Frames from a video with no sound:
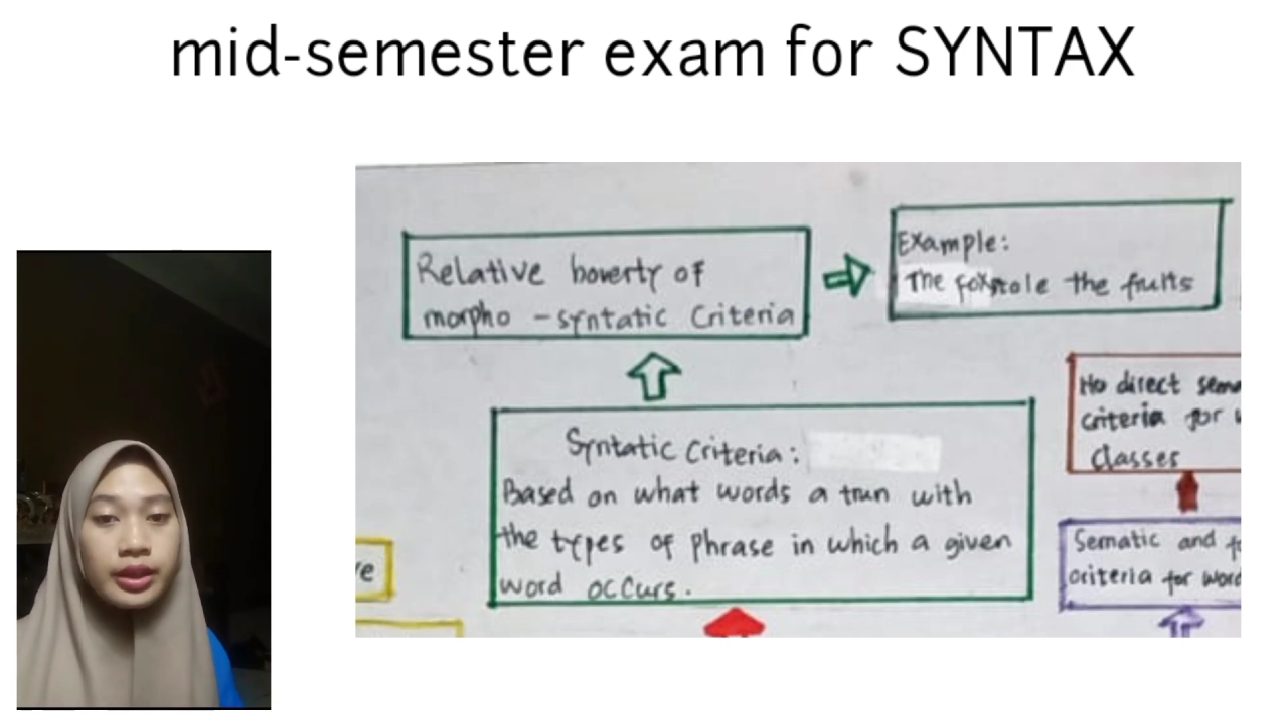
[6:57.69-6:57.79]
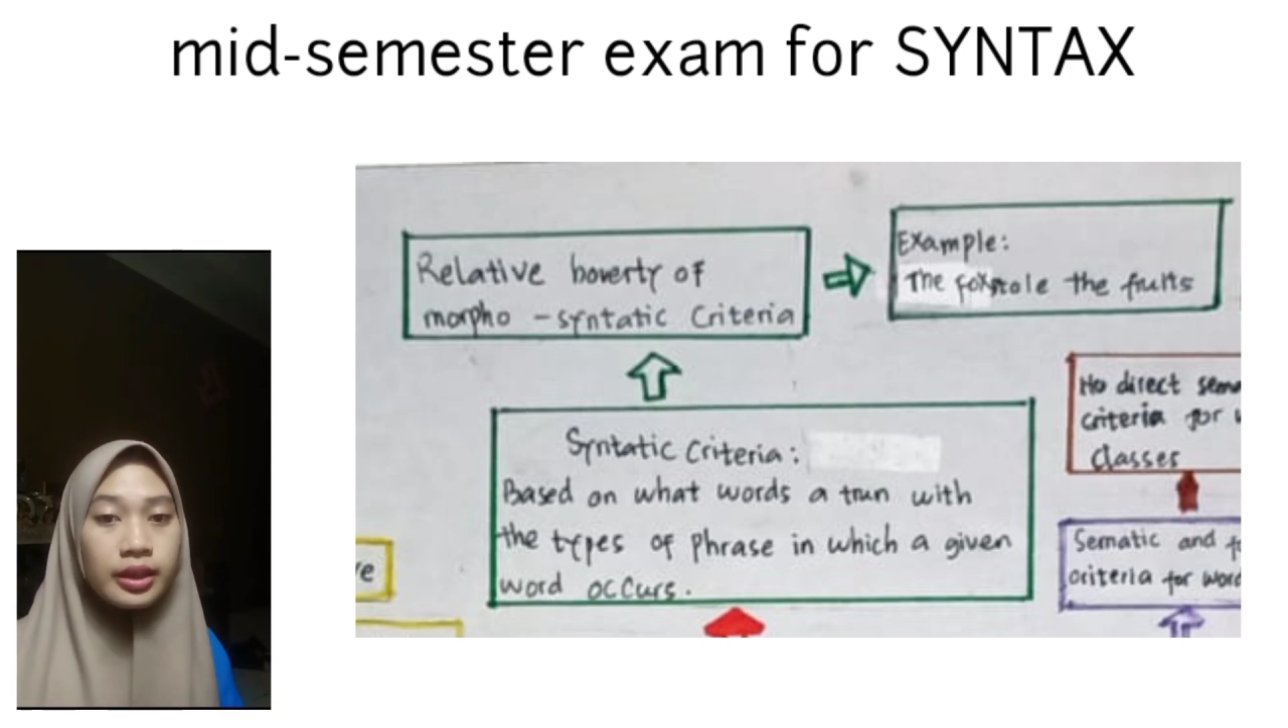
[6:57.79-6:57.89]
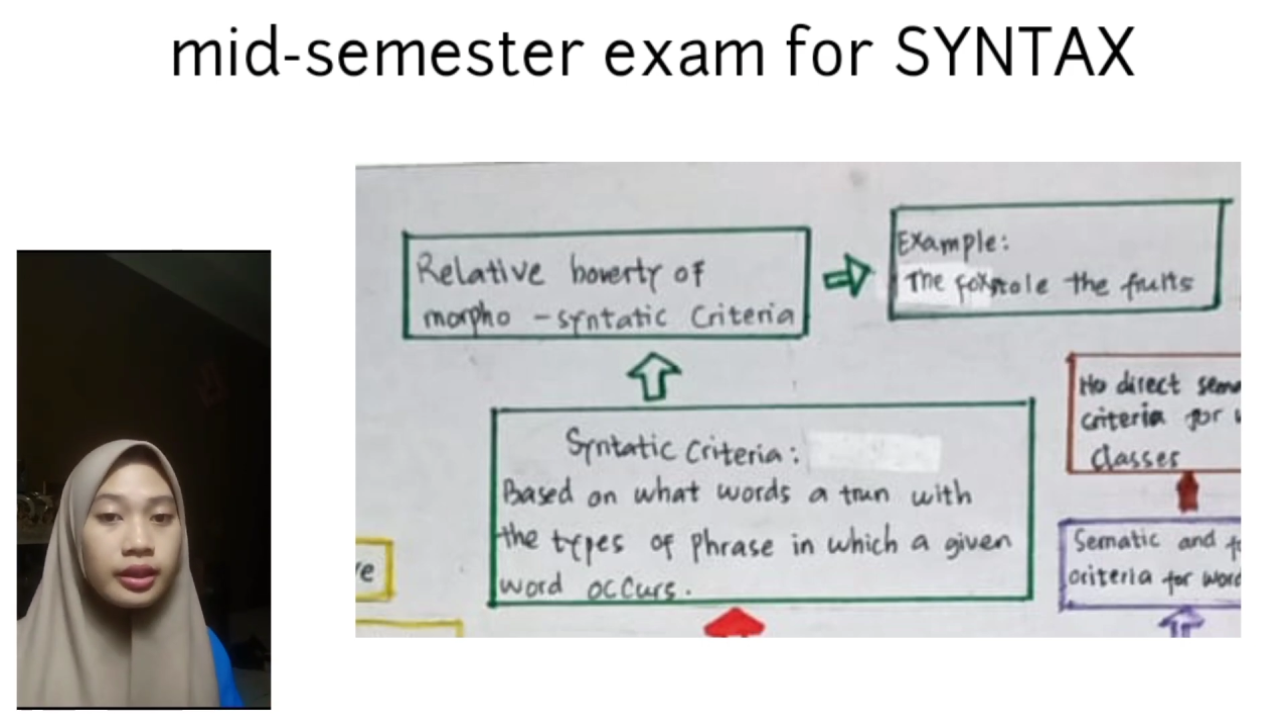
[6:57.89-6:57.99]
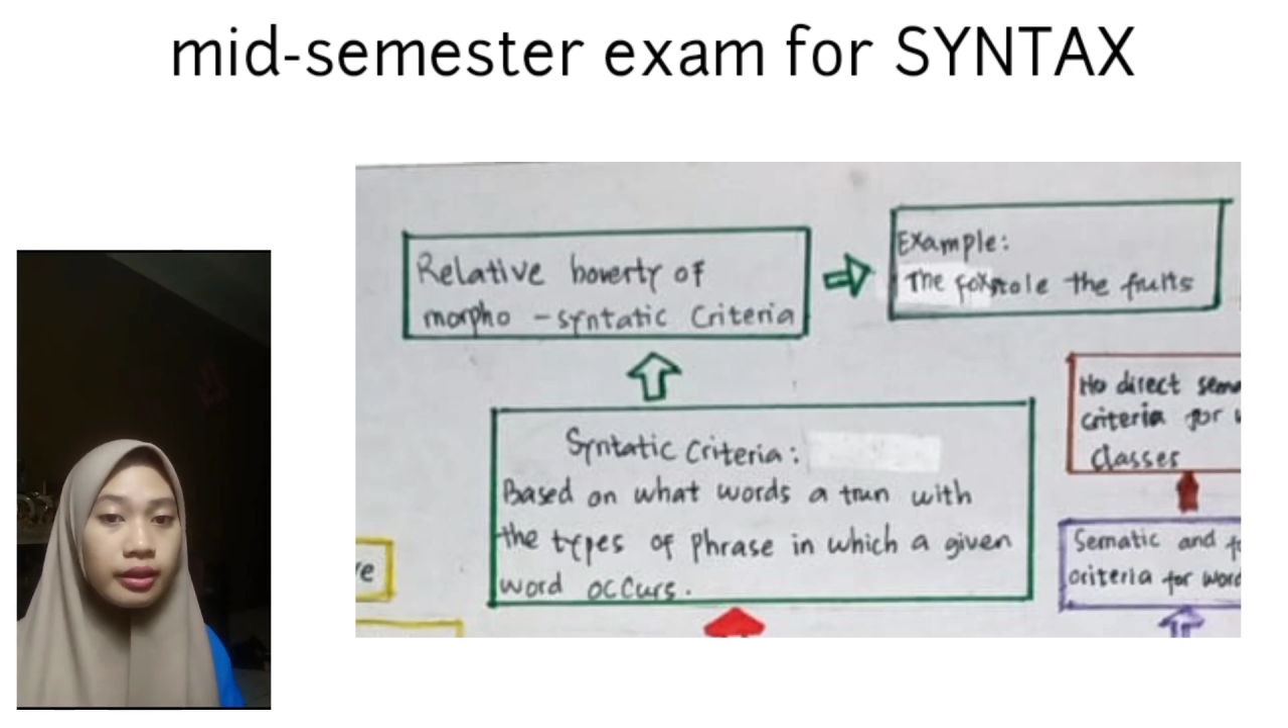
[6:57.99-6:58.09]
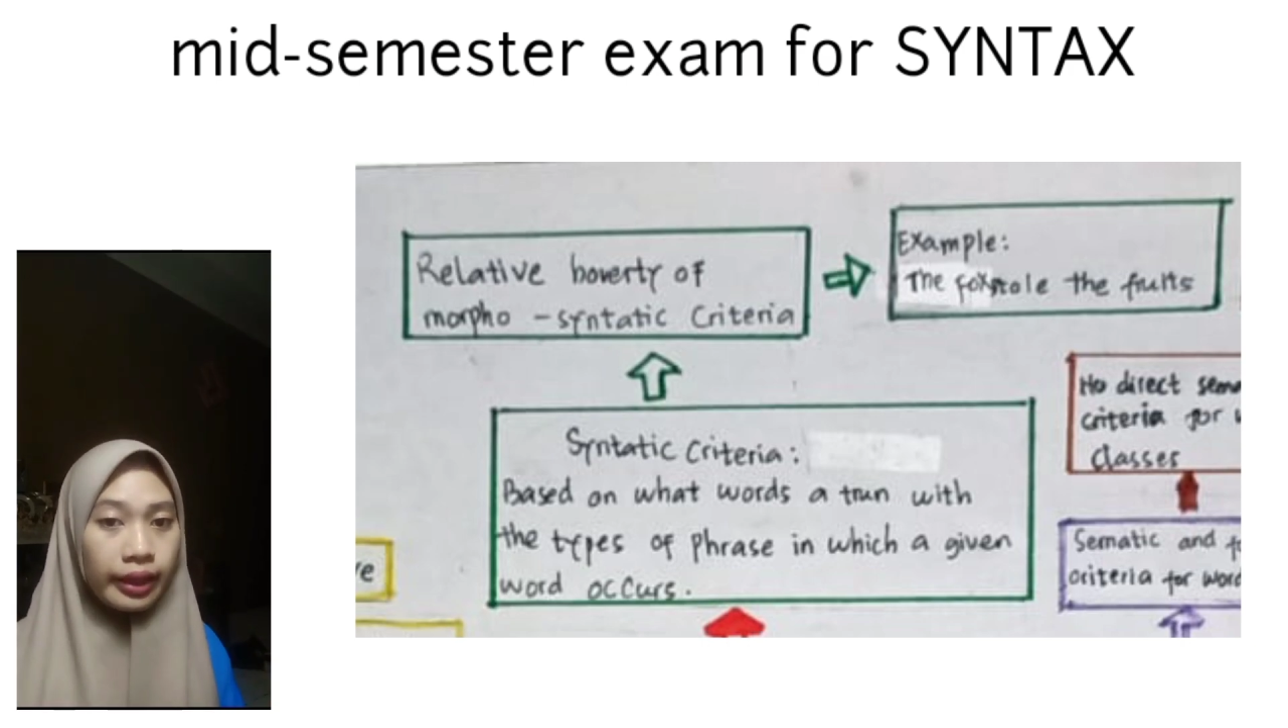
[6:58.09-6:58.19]

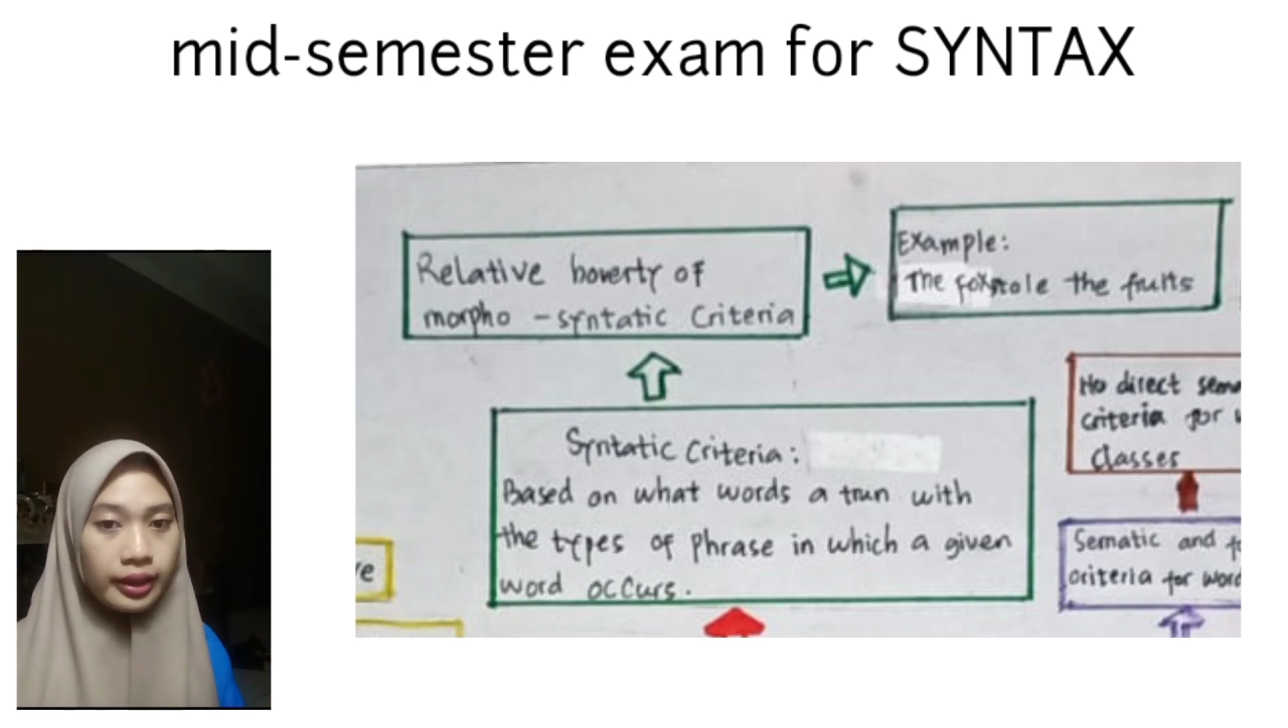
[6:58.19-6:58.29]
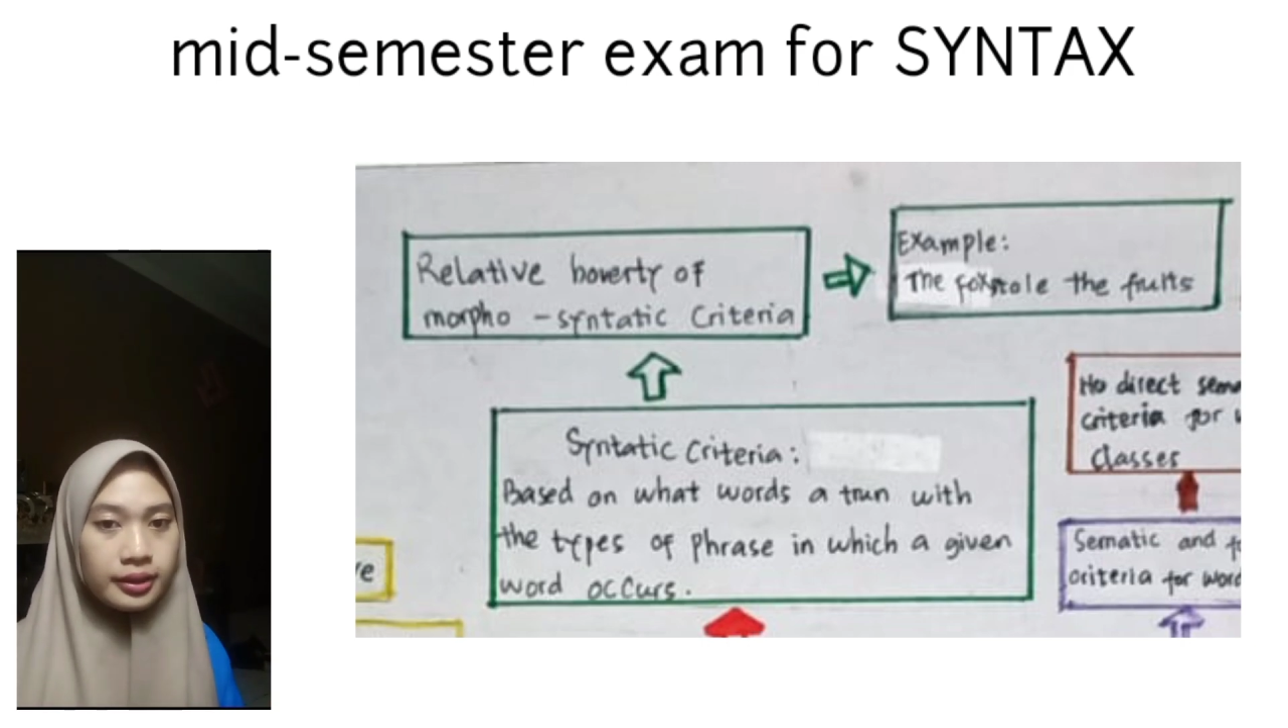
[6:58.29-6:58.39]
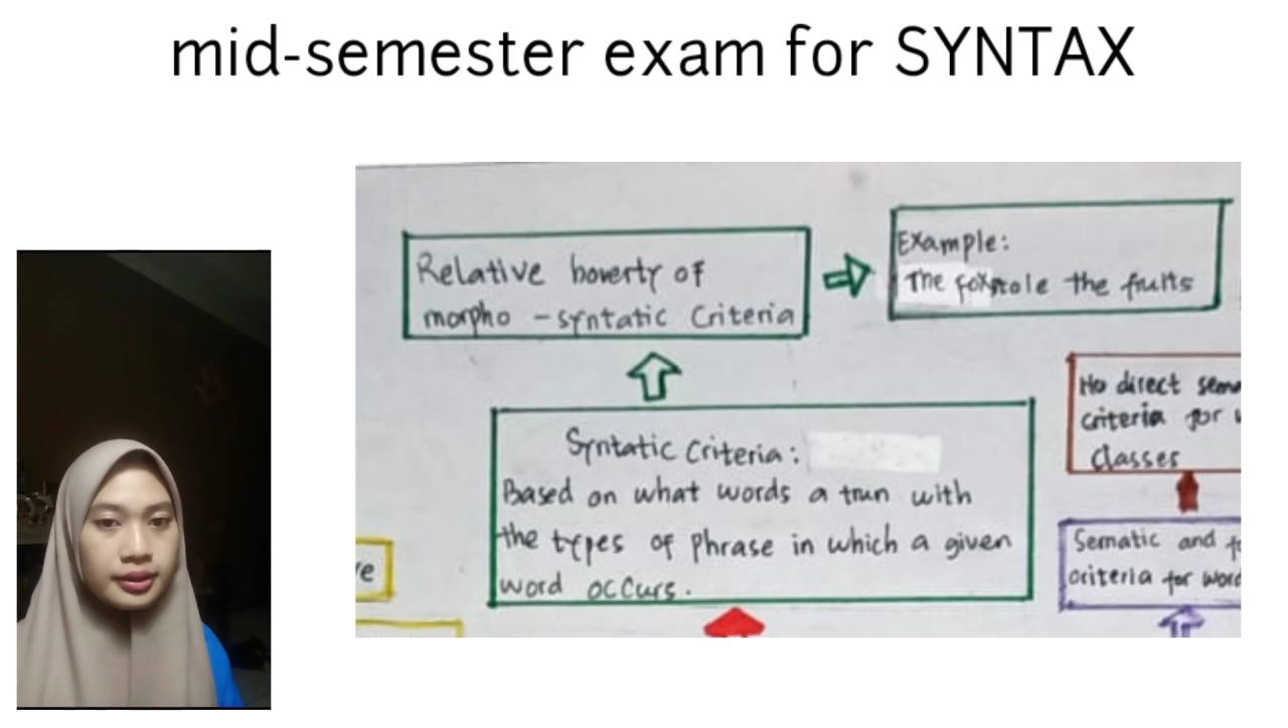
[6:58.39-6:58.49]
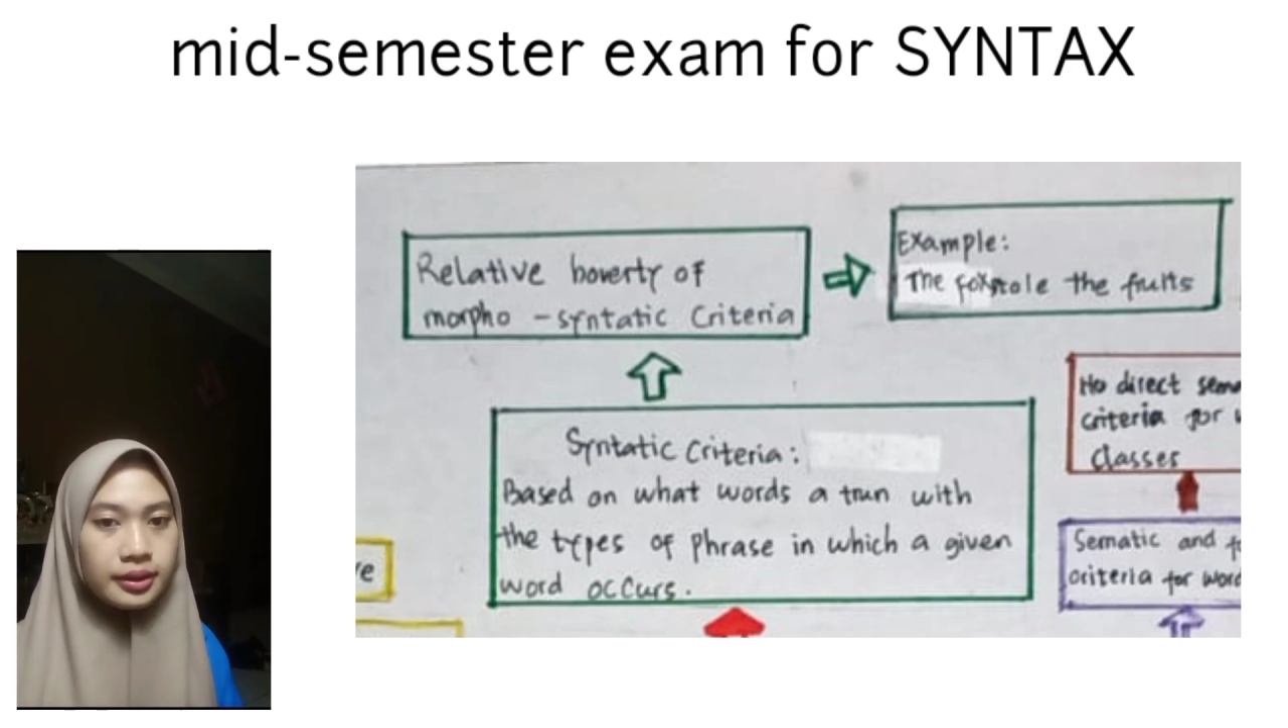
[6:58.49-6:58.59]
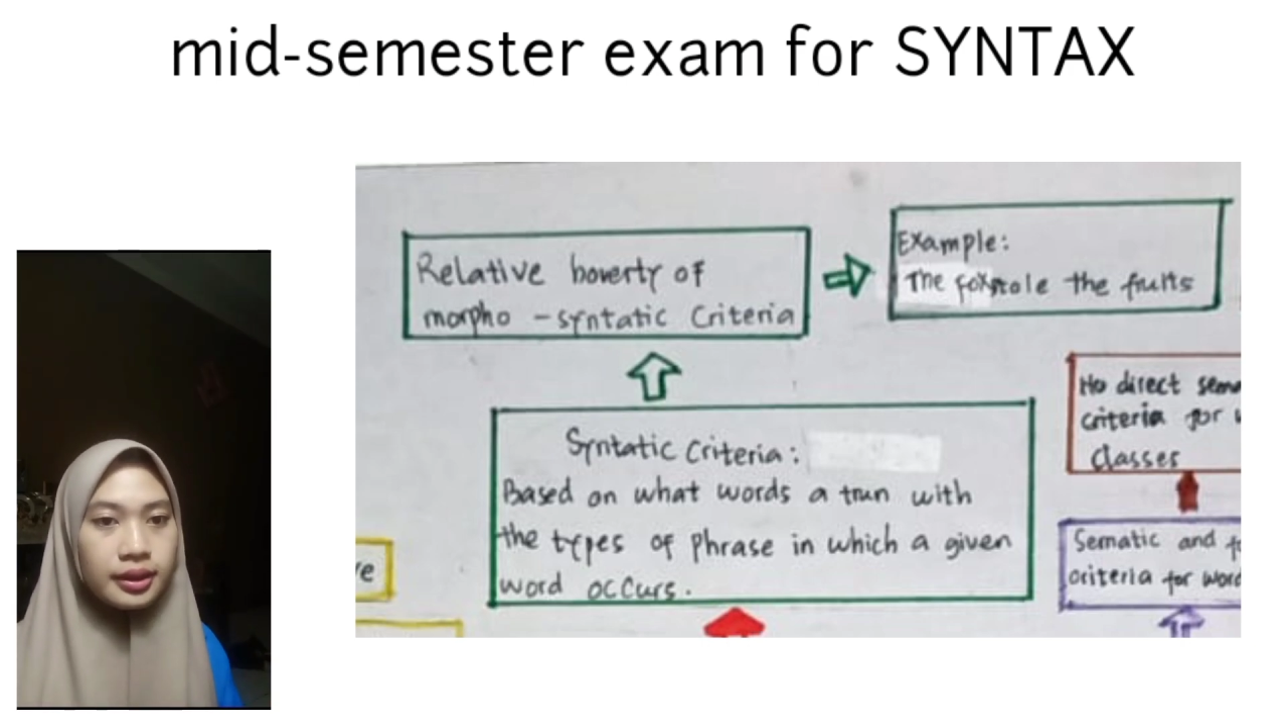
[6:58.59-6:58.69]
next